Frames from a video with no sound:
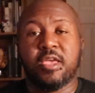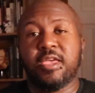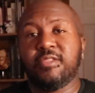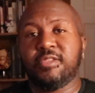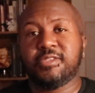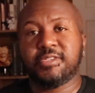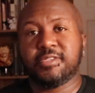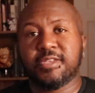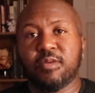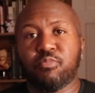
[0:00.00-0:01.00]
In this
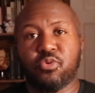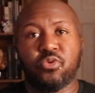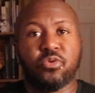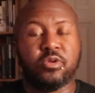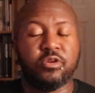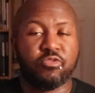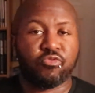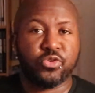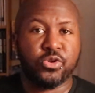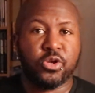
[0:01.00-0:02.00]
example,
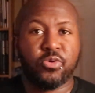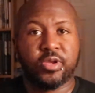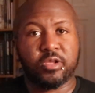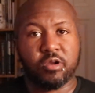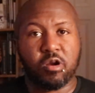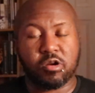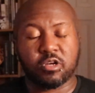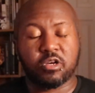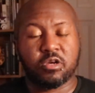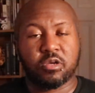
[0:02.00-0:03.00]
Naruto and Gaara.